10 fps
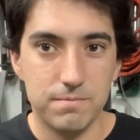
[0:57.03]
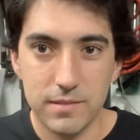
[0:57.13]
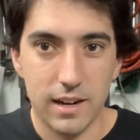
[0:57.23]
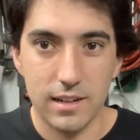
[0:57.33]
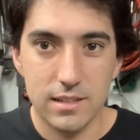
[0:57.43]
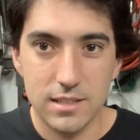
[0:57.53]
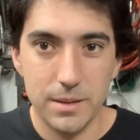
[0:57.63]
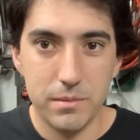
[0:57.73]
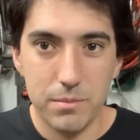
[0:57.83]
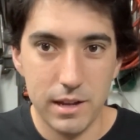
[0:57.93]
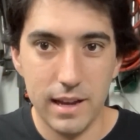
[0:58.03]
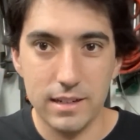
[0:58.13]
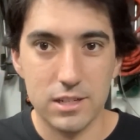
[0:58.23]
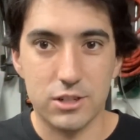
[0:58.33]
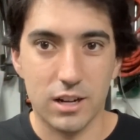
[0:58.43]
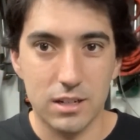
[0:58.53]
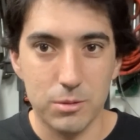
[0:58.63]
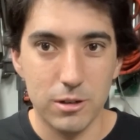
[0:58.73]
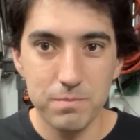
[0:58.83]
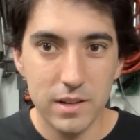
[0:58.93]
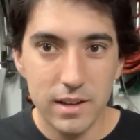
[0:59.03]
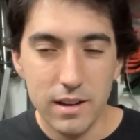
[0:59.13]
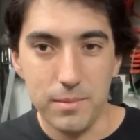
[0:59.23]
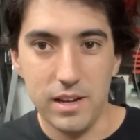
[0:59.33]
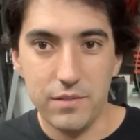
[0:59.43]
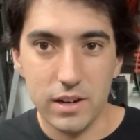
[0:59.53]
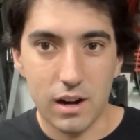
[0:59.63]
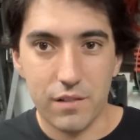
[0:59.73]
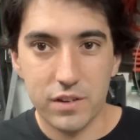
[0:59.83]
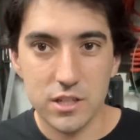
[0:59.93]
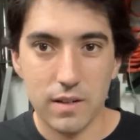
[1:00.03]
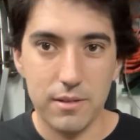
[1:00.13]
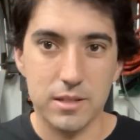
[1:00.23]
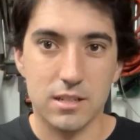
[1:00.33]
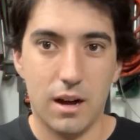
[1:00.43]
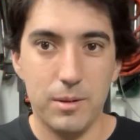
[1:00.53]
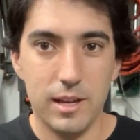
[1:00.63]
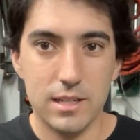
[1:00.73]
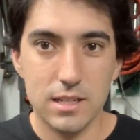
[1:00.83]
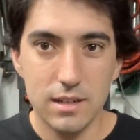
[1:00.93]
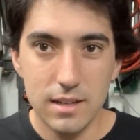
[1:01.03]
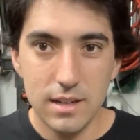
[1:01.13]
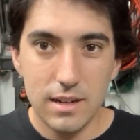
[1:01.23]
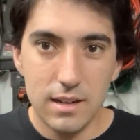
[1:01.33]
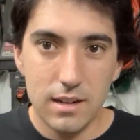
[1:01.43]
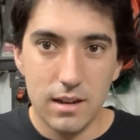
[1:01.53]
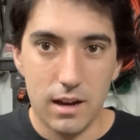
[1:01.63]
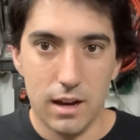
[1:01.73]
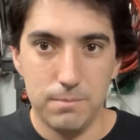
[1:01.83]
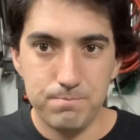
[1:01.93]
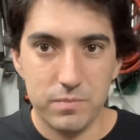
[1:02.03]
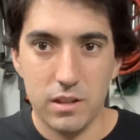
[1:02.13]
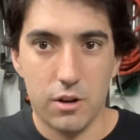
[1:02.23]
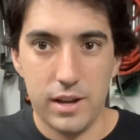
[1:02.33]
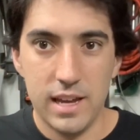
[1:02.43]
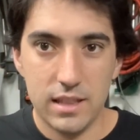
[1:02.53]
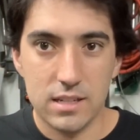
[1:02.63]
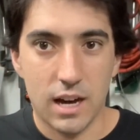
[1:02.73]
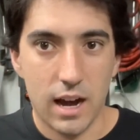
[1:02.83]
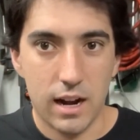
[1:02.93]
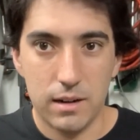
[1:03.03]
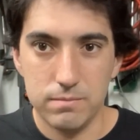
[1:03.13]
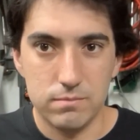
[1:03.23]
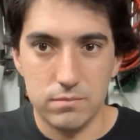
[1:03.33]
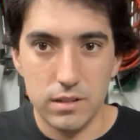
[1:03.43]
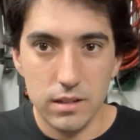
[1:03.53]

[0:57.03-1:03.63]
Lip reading: They seem to be indestructible. I mean, even in our first fight with Sawblaze, he hit the tire, really